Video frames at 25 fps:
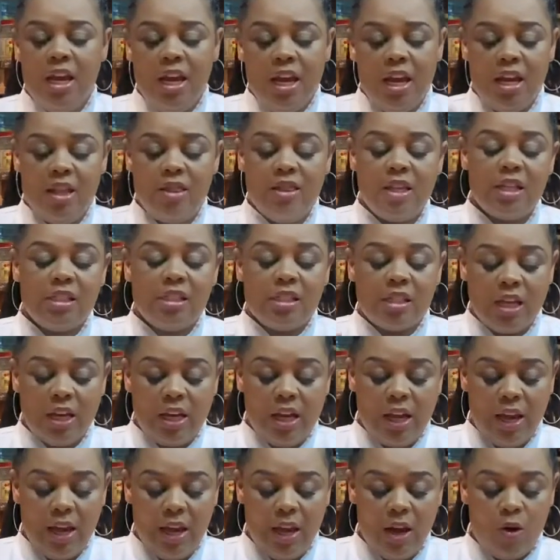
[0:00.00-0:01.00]
and that's going
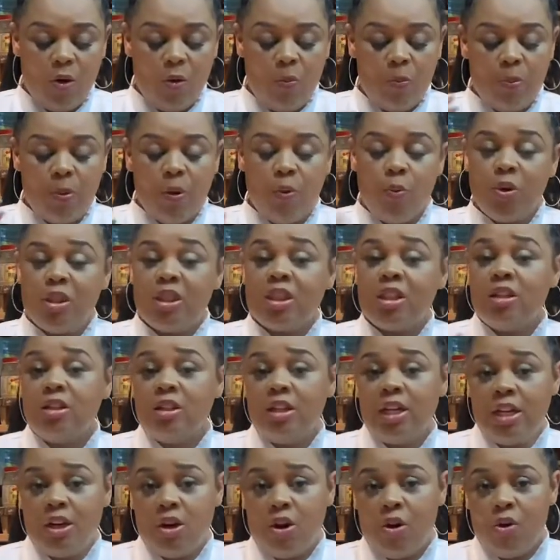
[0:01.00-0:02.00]
to help with the
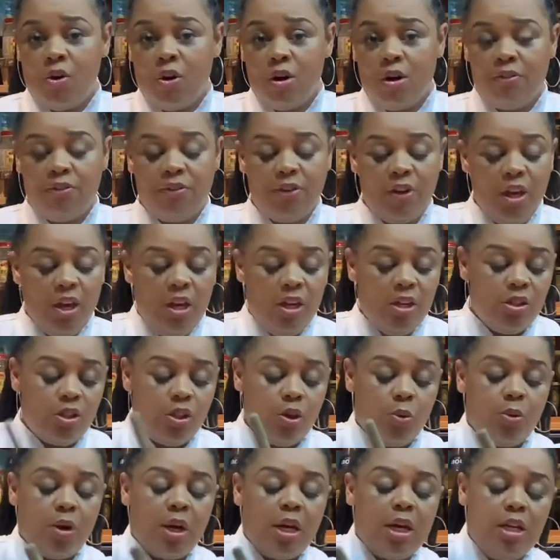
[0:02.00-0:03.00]
lid off. So
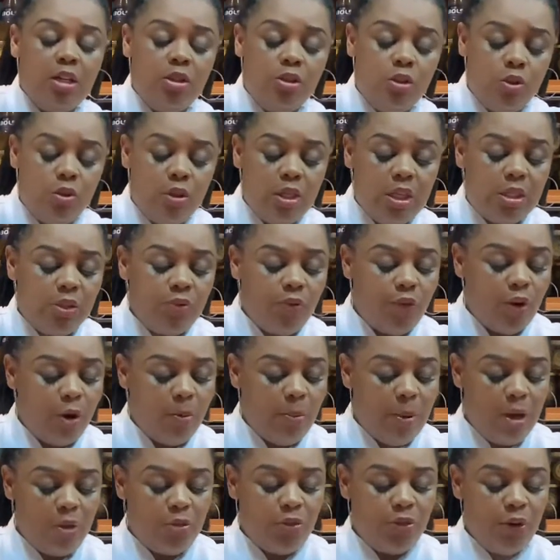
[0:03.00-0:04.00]
we're going to do this for
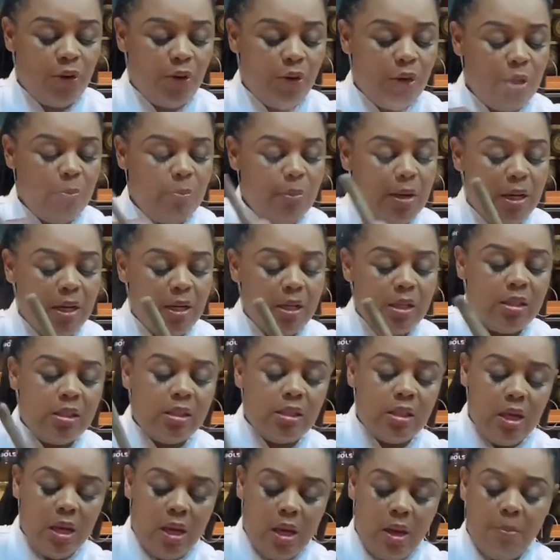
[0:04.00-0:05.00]
about 30
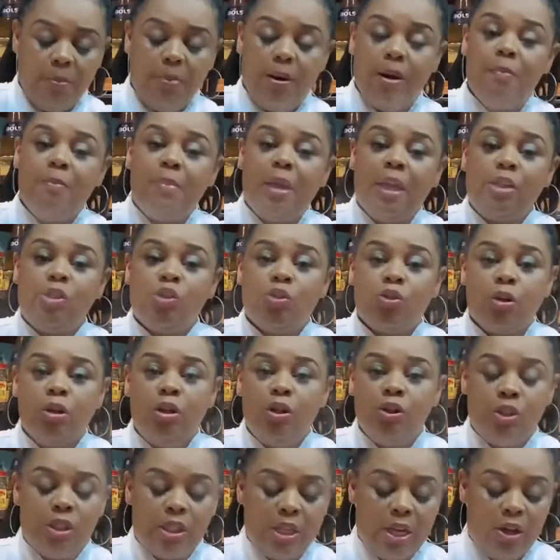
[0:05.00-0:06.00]
minutes. But make sure
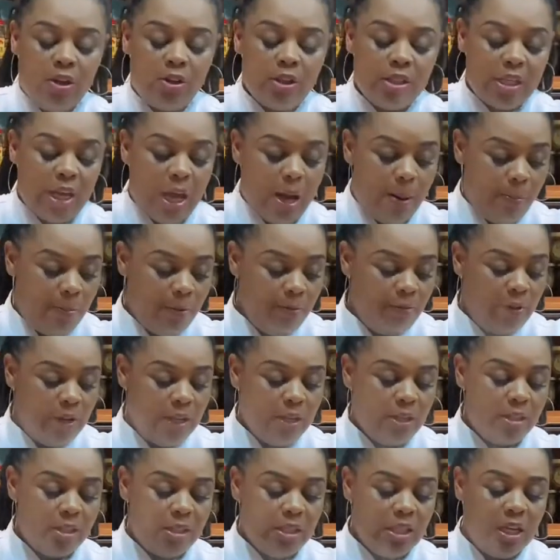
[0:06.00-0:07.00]
you stay on top of it
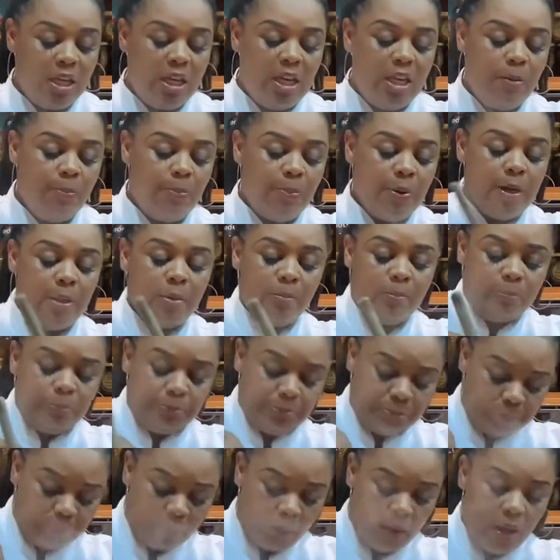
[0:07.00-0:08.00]
to keep it
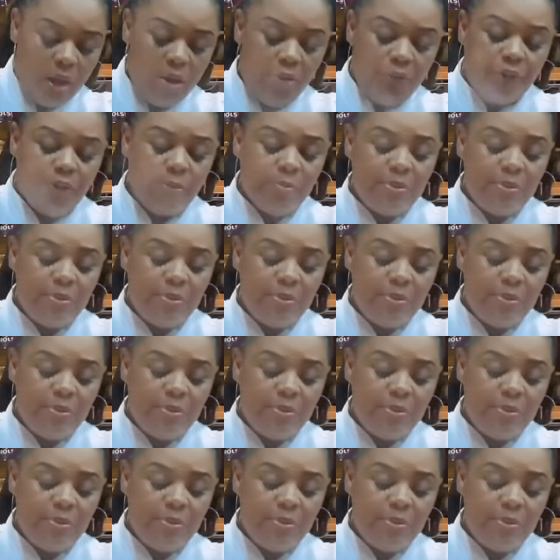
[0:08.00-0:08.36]
from